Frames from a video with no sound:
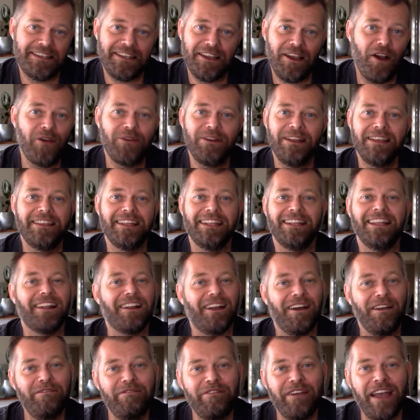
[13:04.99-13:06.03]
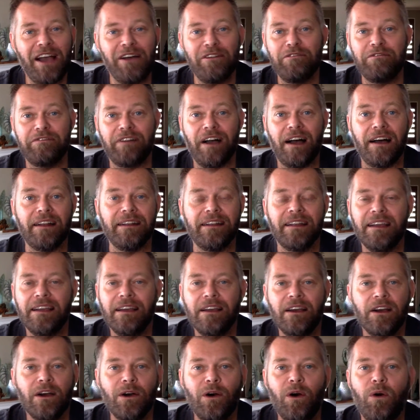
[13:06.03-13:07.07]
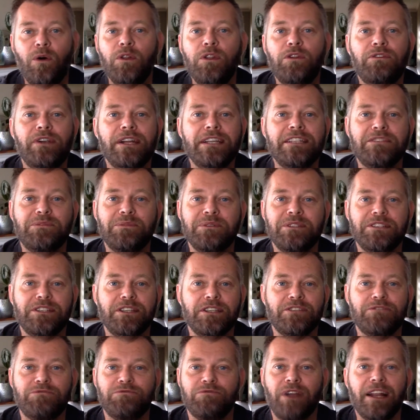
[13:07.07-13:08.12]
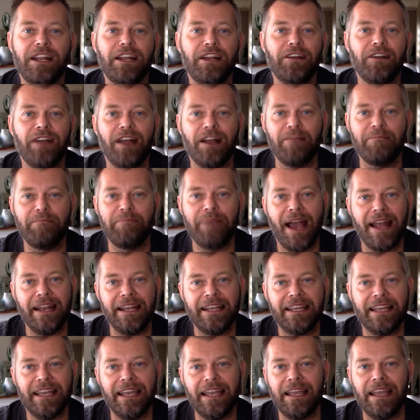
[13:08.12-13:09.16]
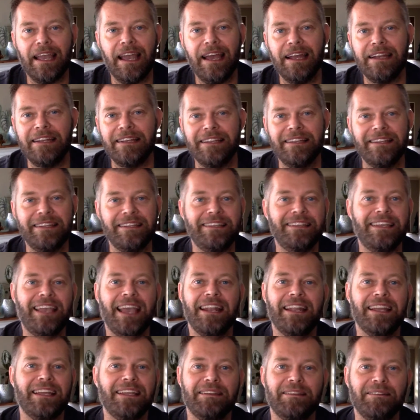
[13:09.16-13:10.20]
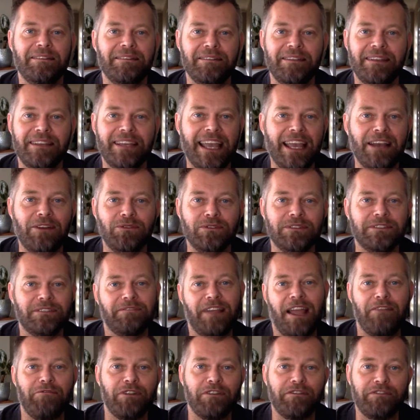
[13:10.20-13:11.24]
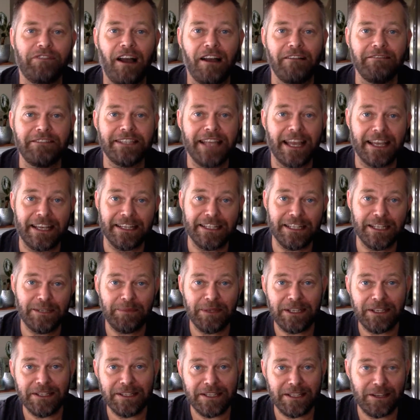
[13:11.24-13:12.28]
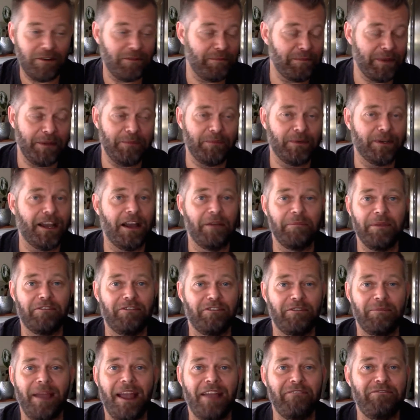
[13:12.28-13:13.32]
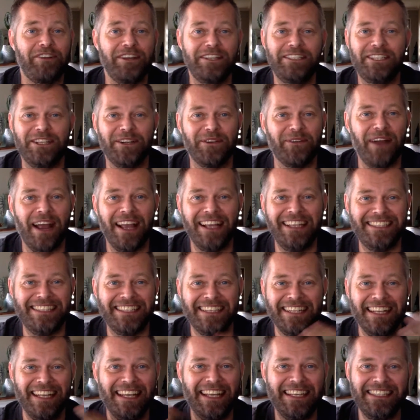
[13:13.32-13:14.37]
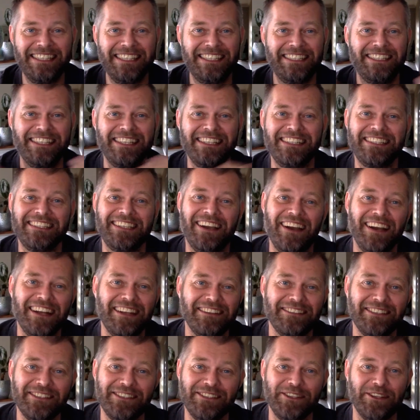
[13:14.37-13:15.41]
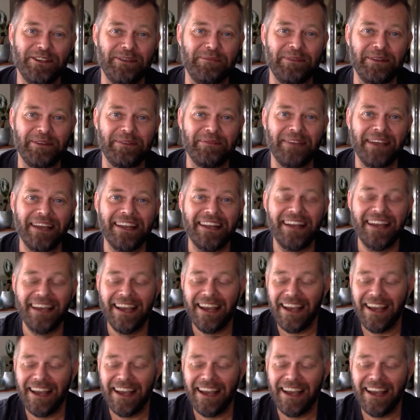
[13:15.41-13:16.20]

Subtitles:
the only thing that I found fun. All the rest was just running around panicking and getting killed every 5 seconds because there are people coming from every direction. It's just kind of stupid, man.